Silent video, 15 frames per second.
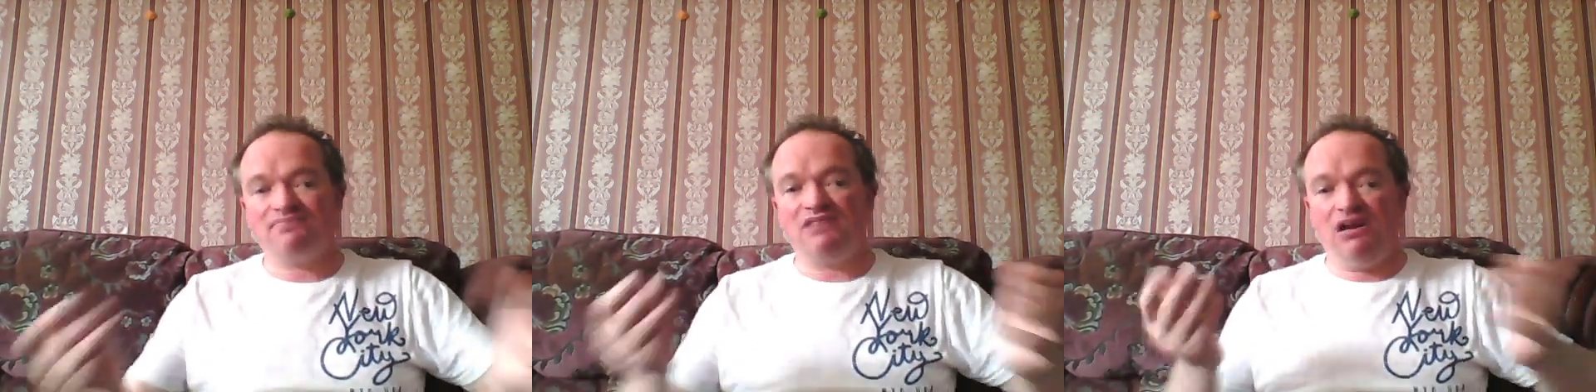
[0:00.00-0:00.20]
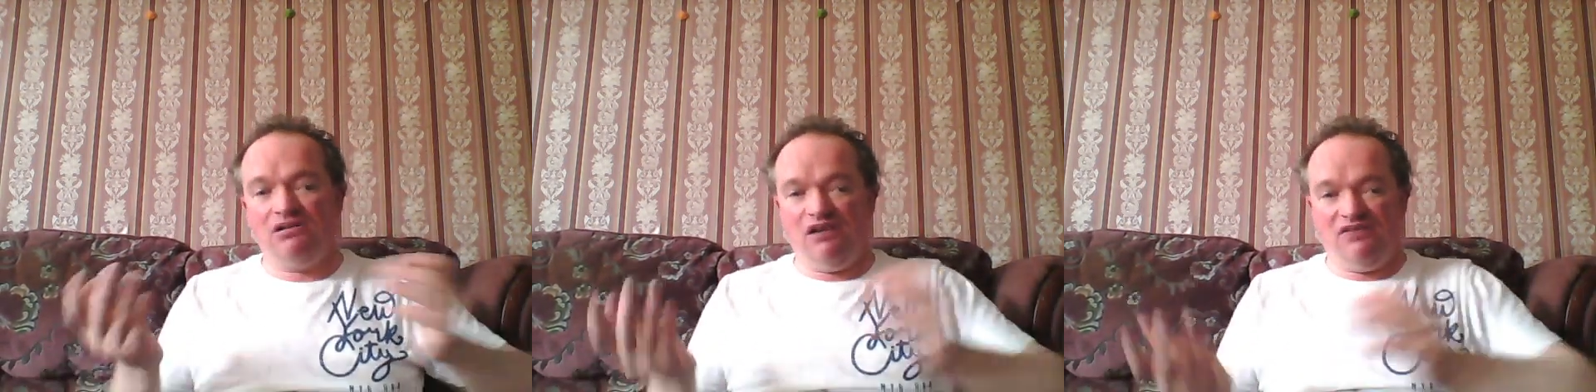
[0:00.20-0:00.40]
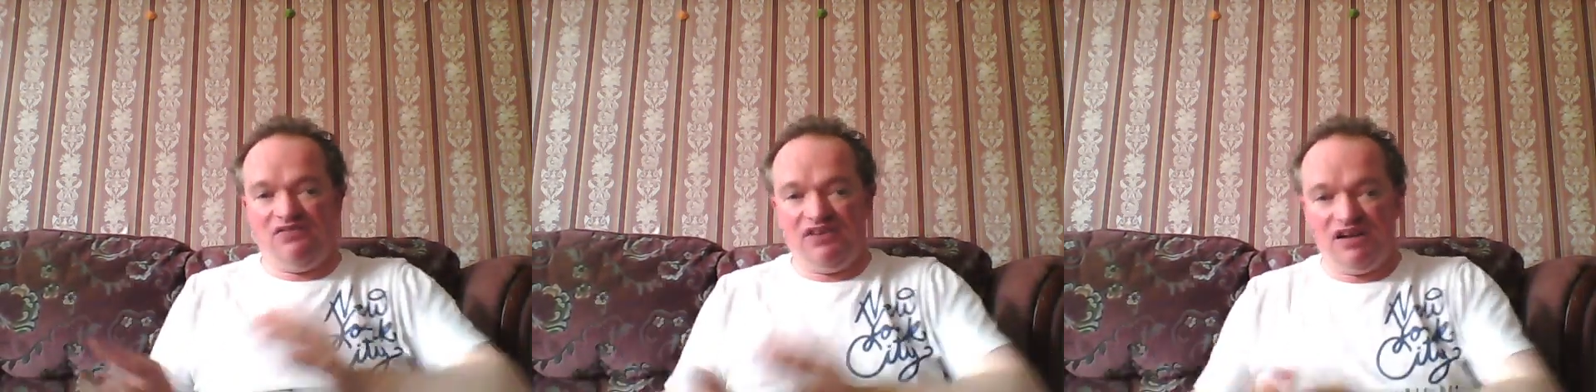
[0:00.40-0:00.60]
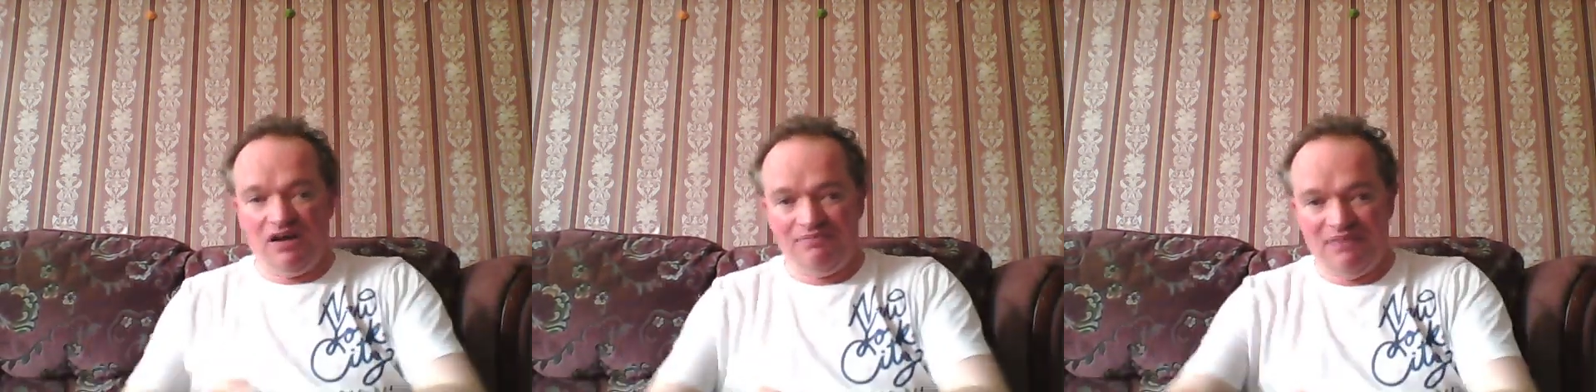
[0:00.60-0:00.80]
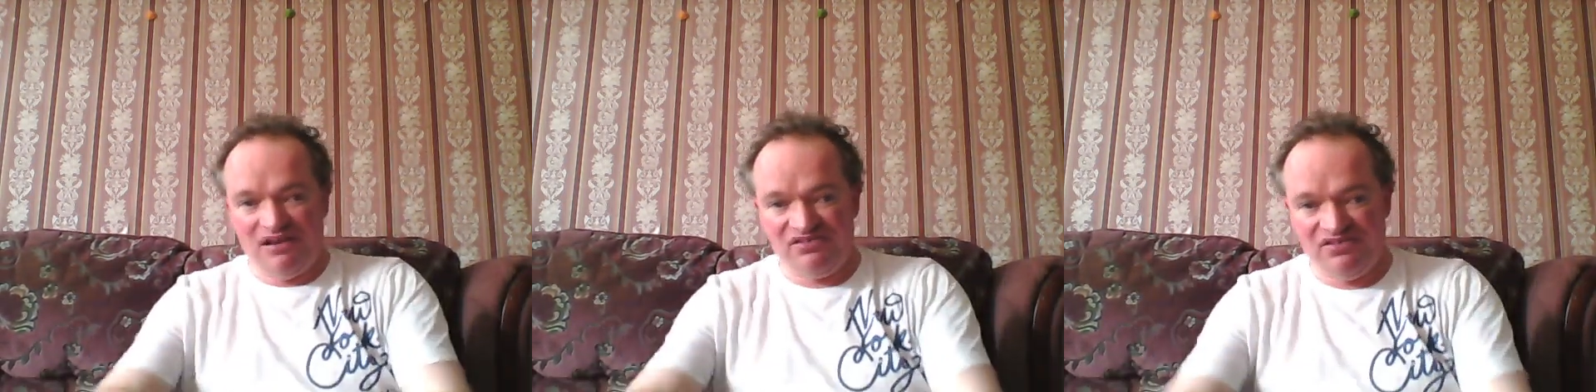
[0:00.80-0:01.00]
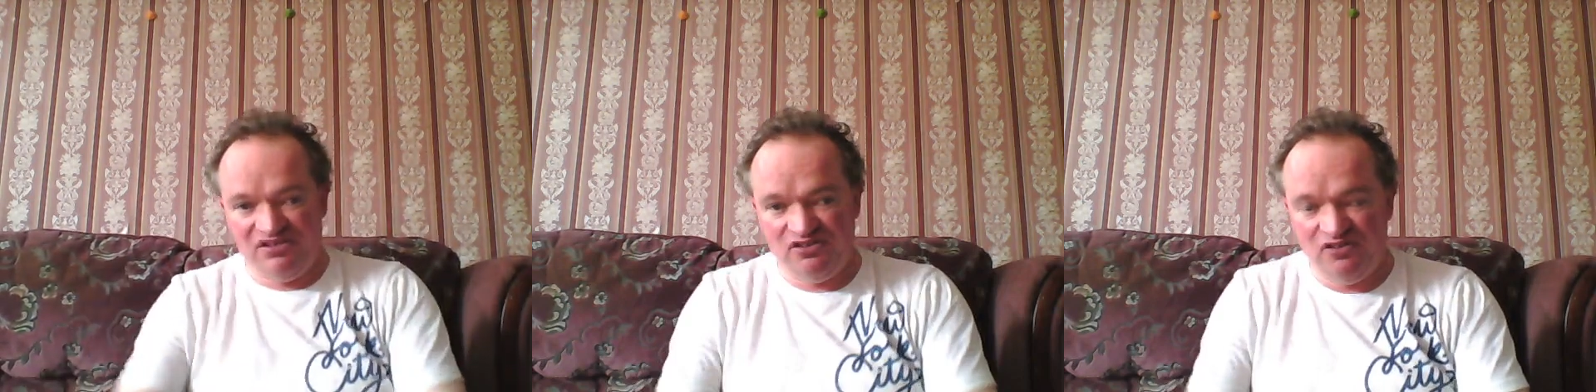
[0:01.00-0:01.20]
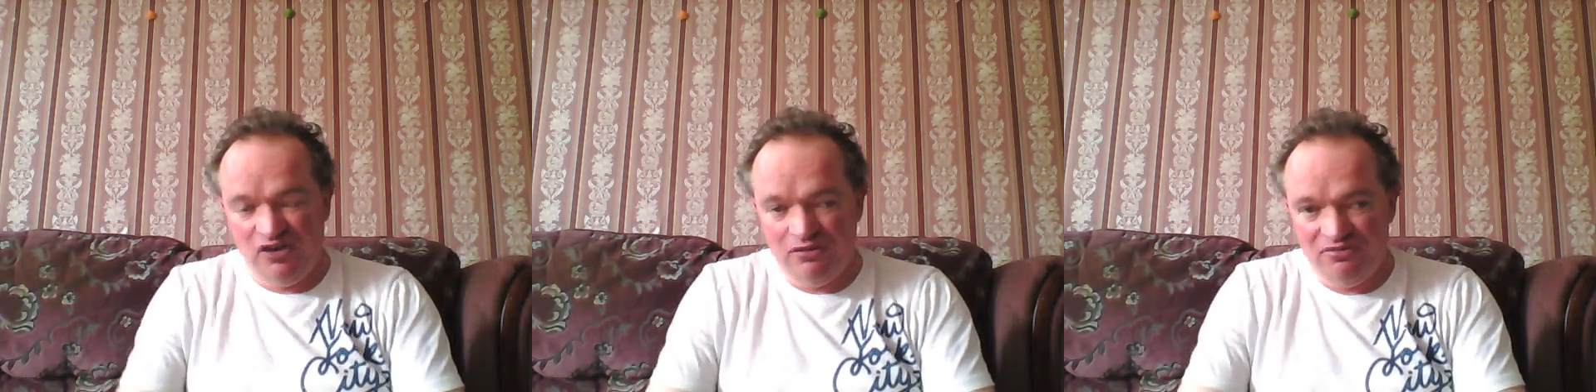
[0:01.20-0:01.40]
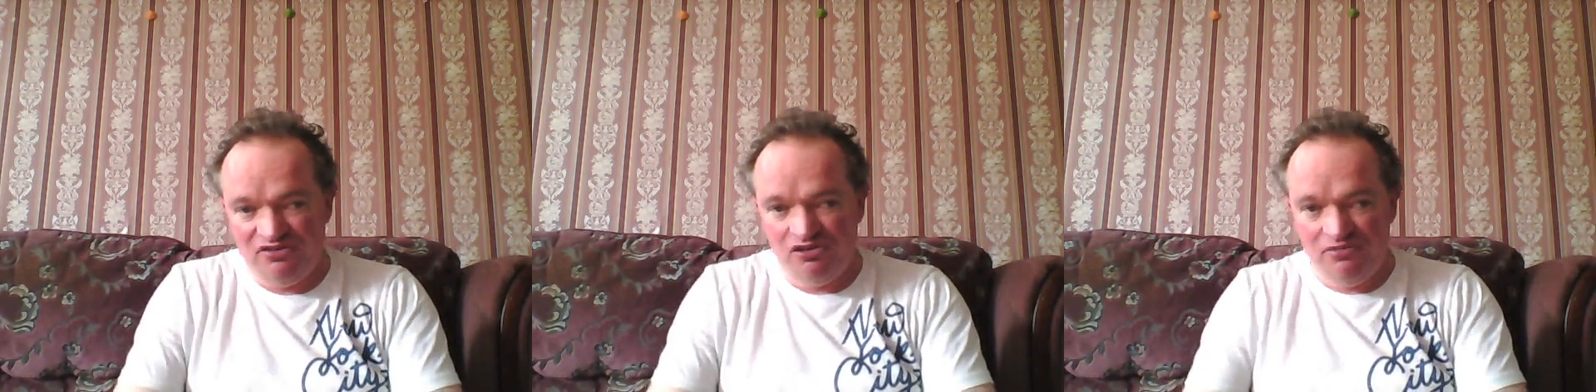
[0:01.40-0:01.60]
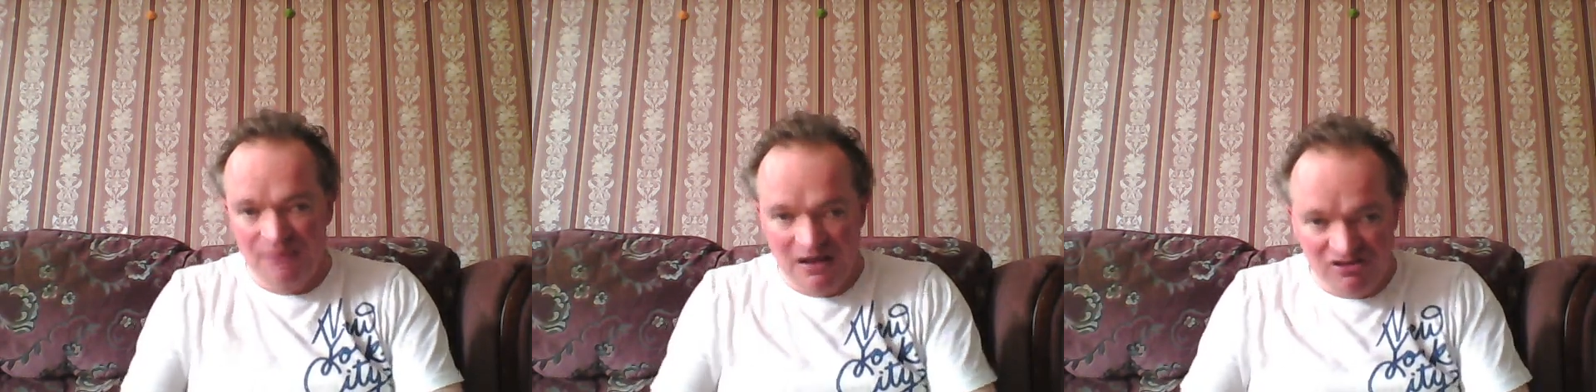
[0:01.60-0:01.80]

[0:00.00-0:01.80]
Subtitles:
So it does get better. I'll